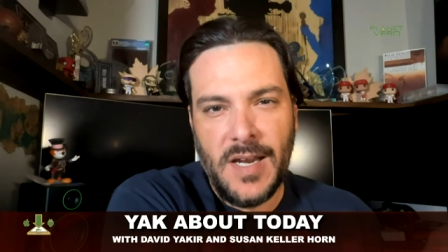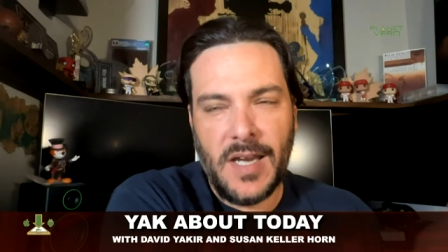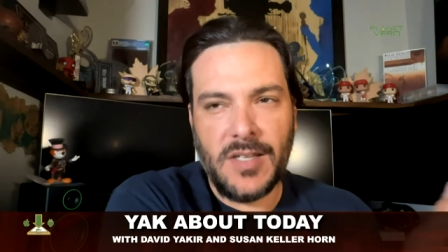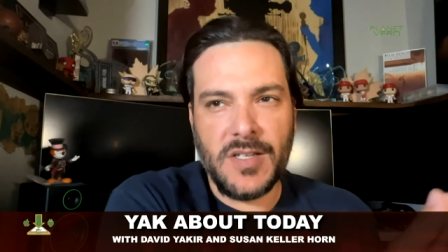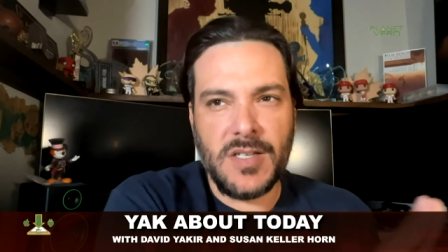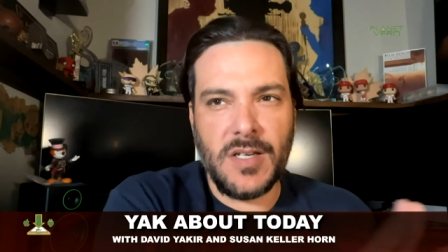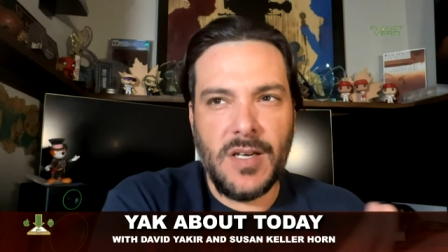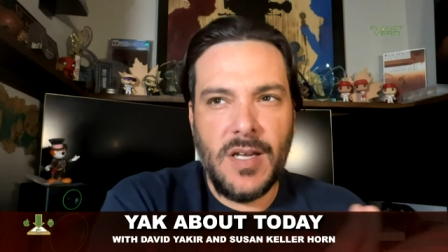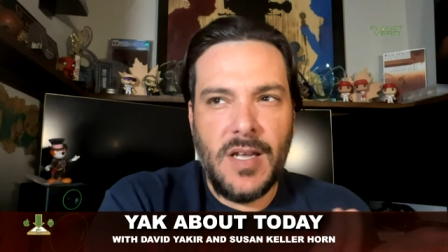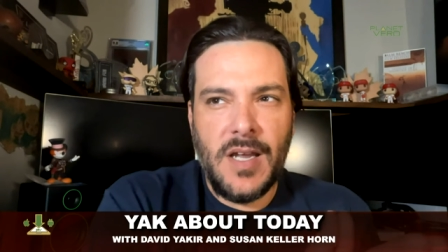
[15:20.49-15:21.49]
It
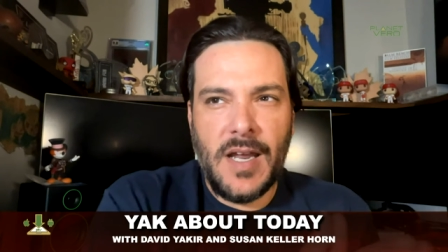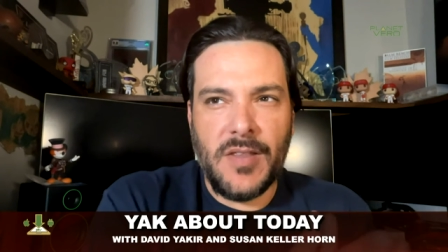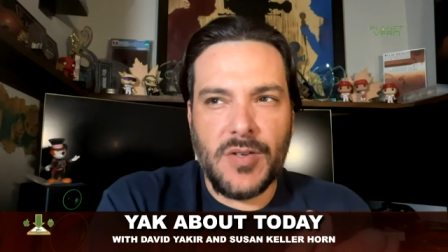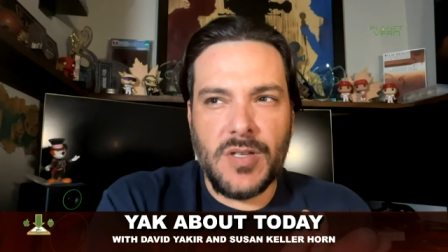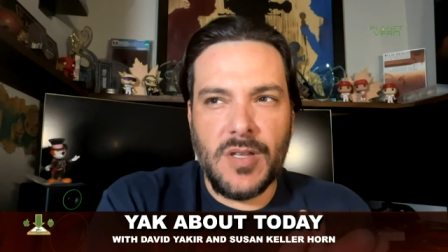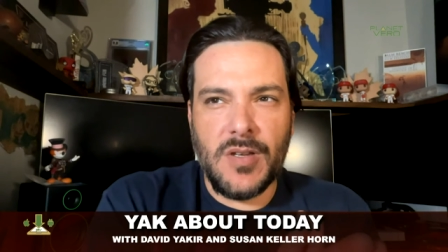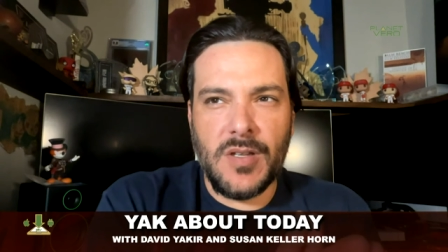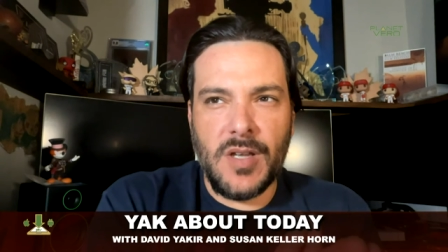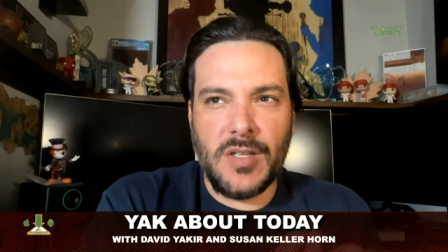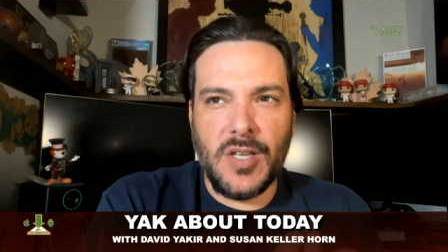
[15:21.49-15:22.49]
doesn't,
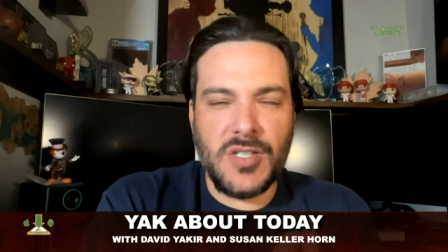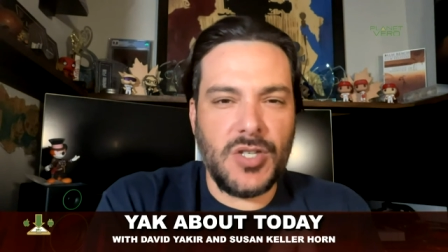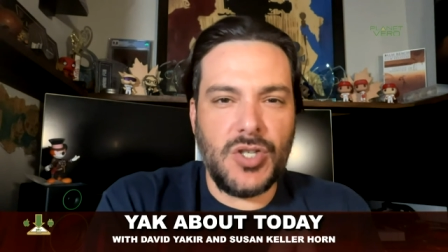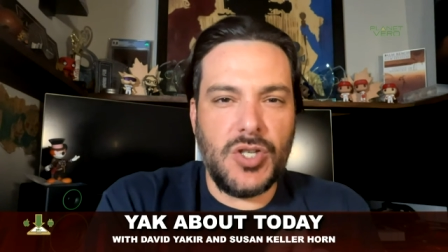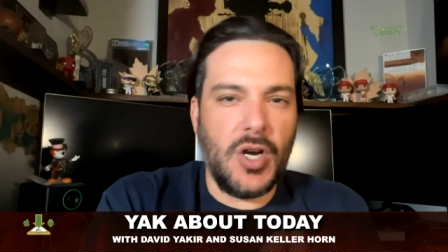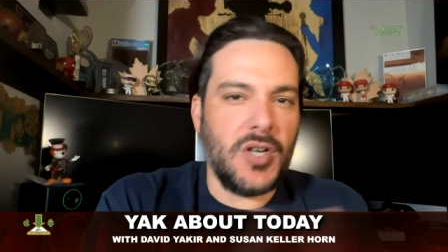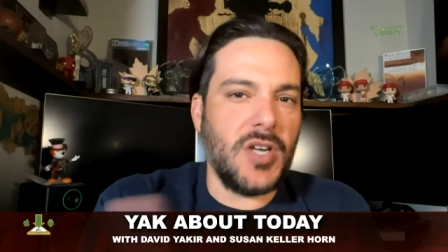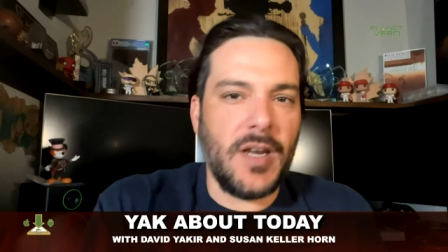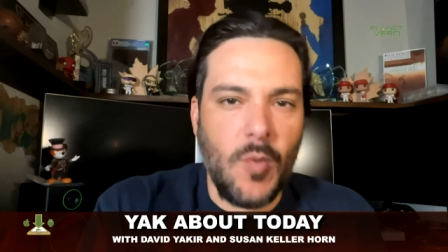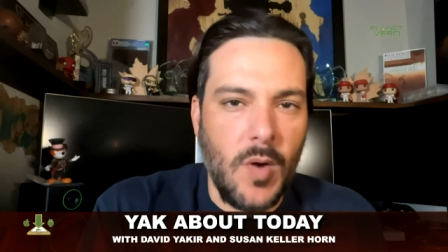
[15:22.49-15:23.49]
it doesn't judge
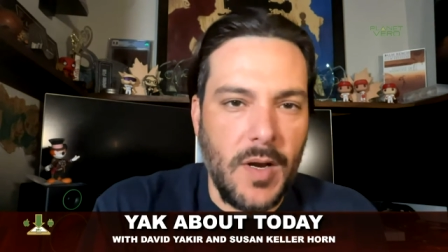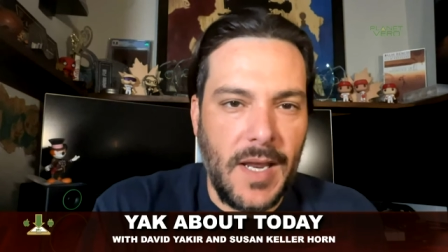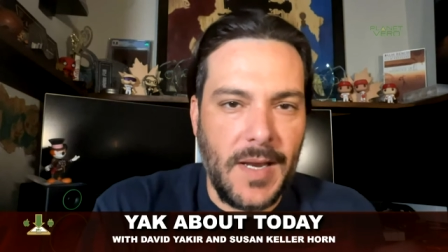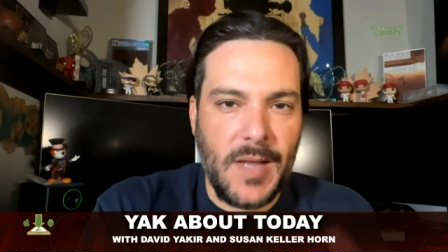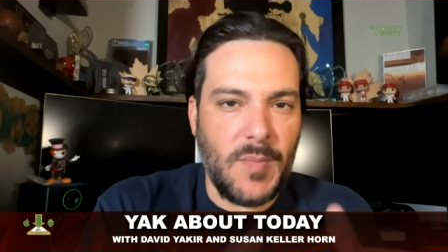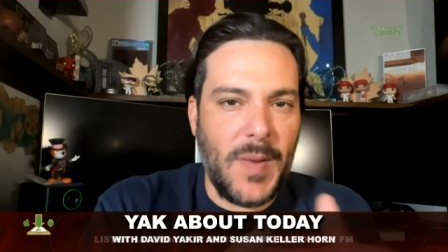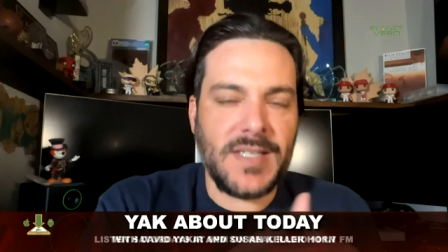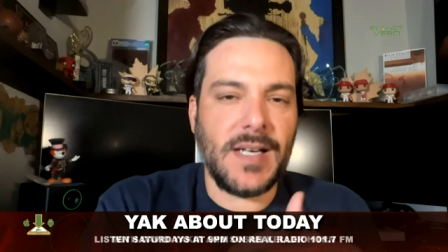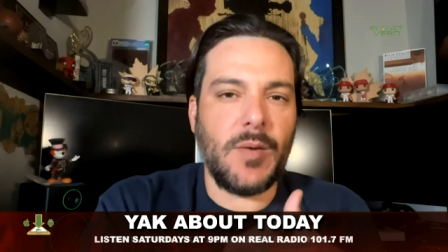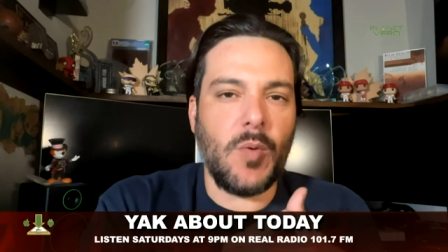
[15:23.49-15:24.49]
anyone. It
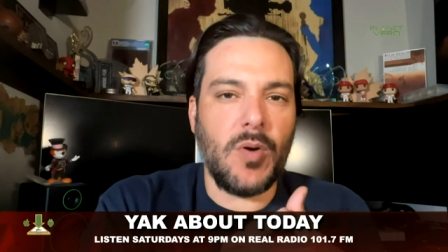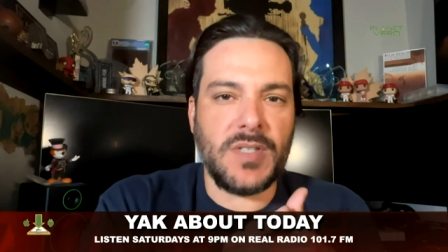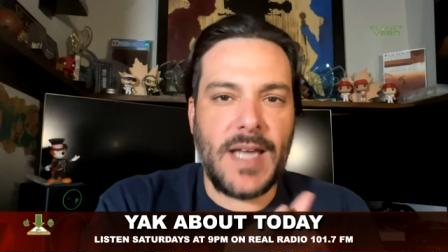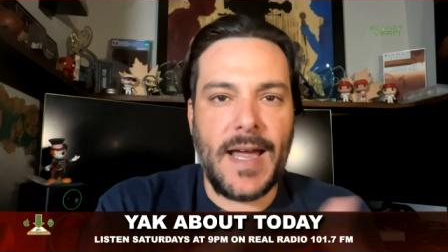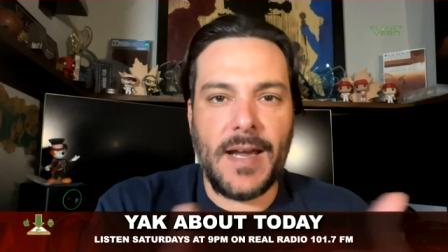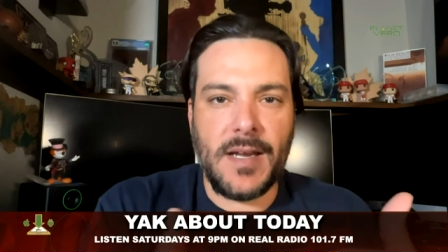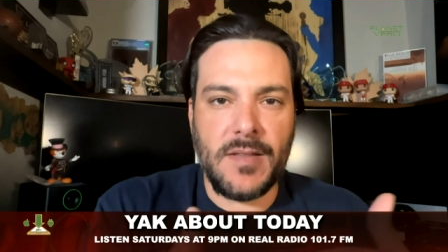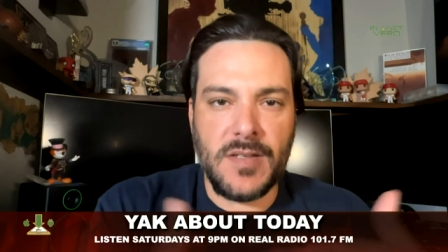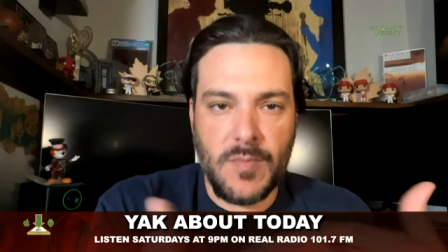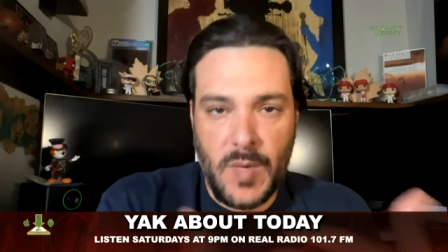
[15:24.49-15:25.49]
basically will attack
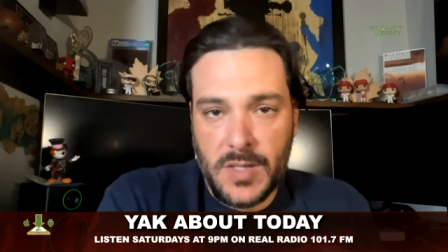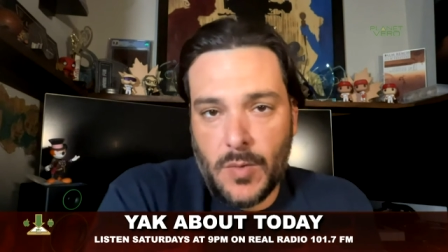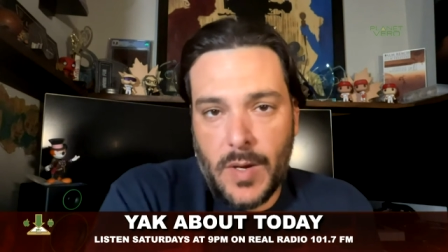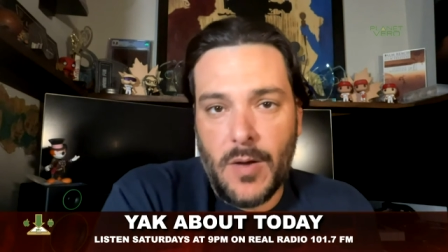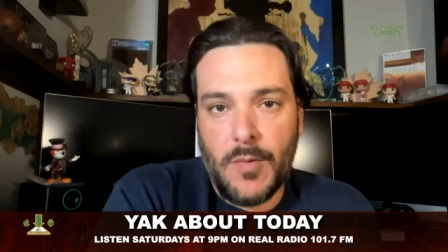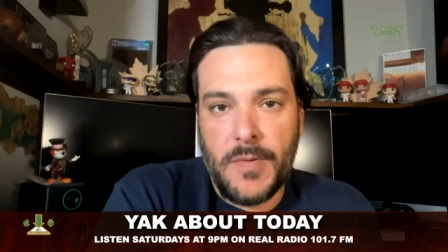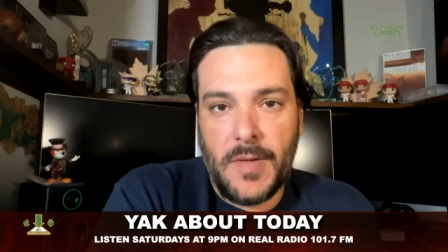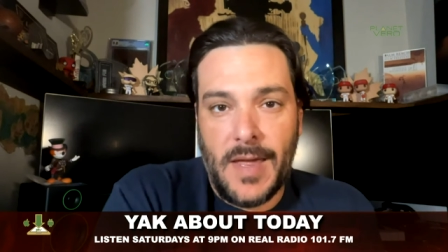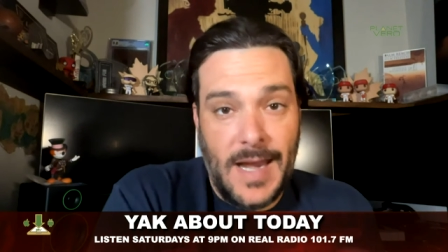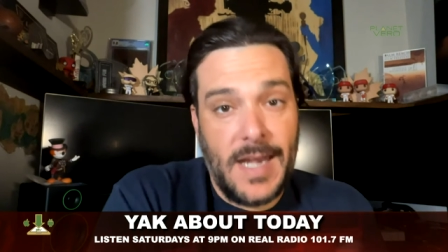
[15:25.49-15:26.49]
this mental health,
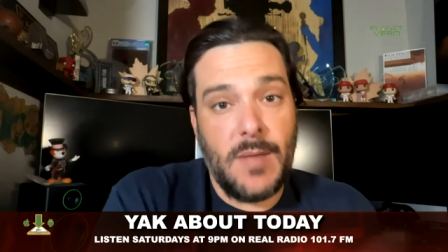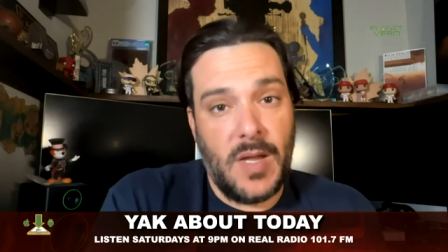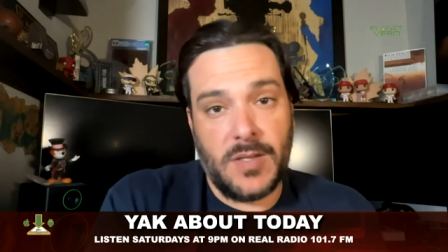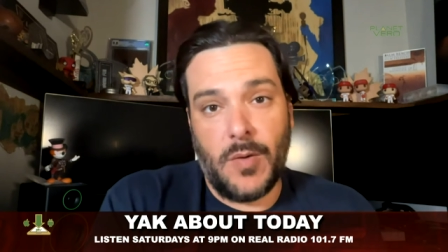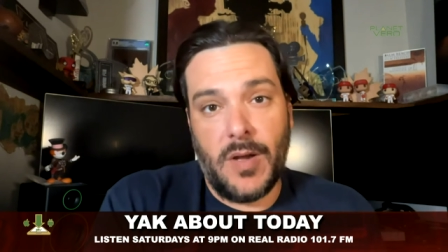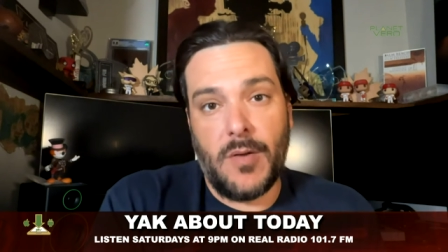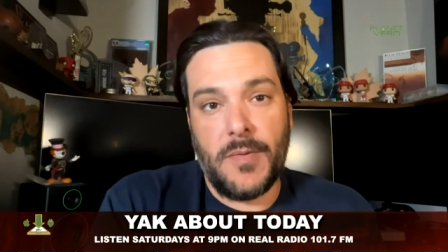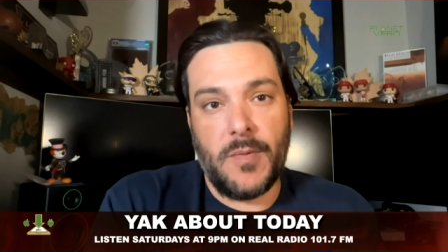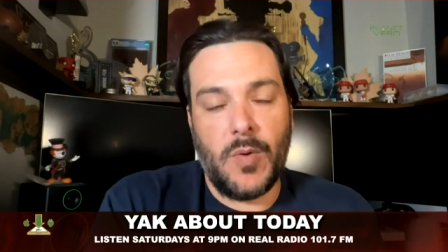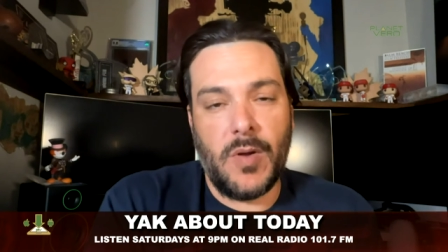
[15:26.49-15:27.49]
any mental
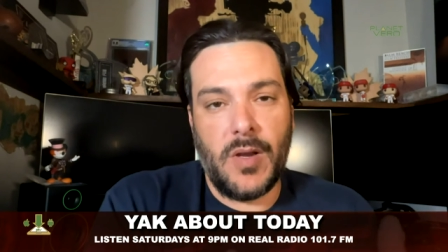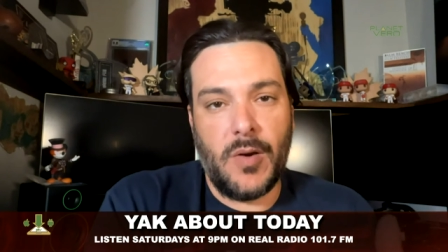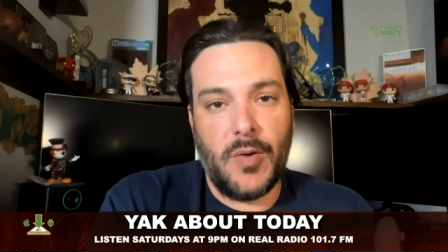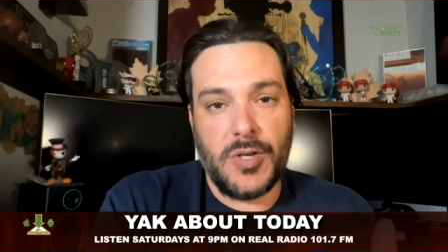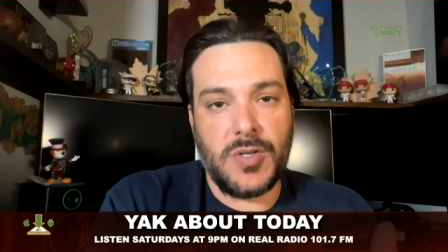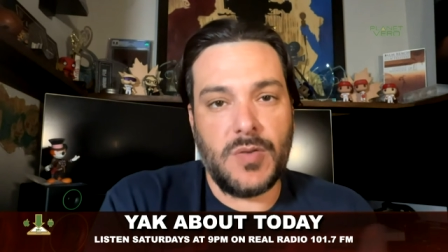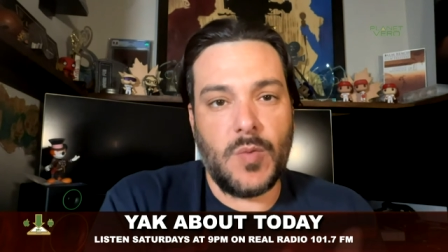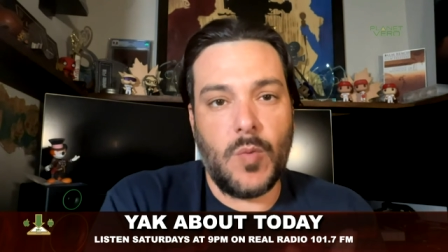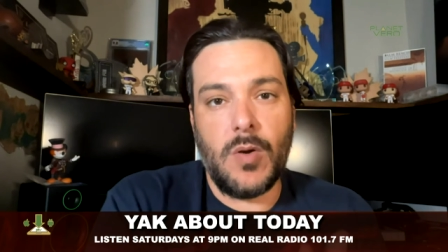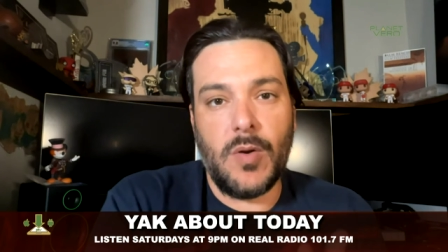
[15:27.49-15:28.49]
health, you know,
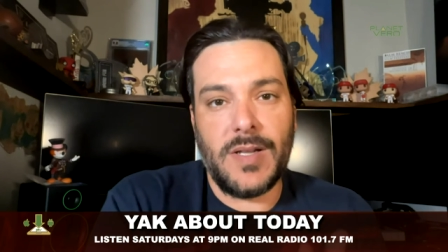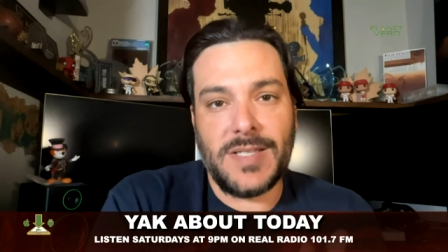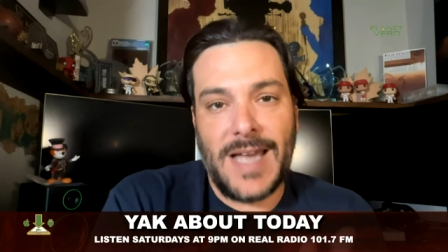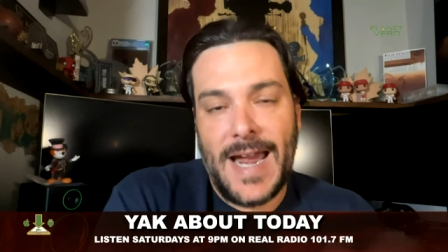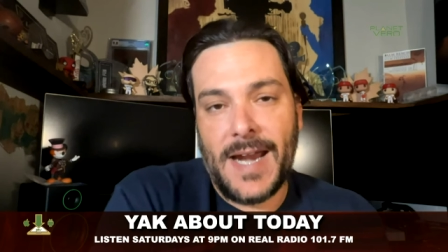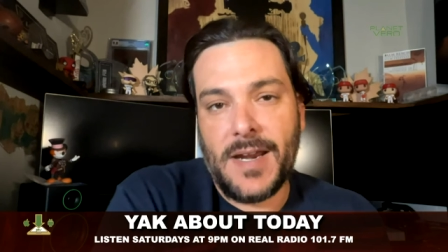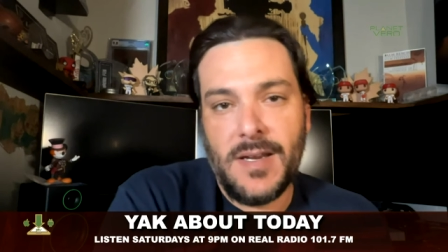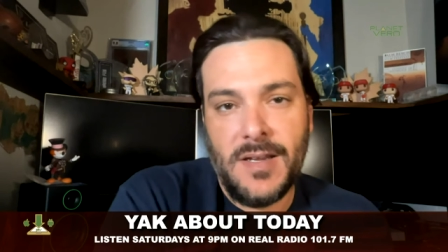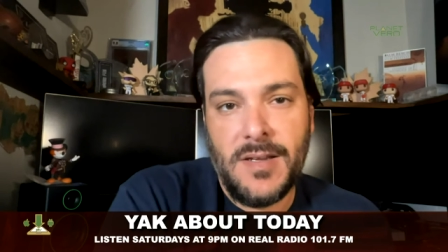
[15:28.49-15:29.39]
issues will attack